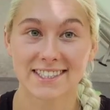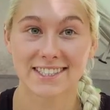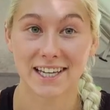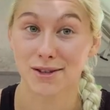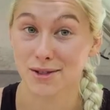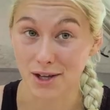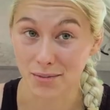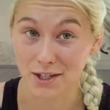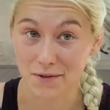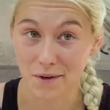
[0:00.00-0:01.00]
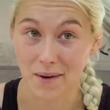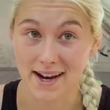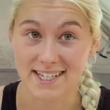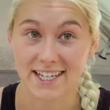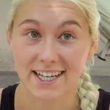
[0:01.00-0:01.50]
Thank you so much for
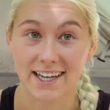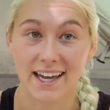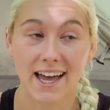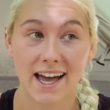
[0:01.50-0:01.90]
watching.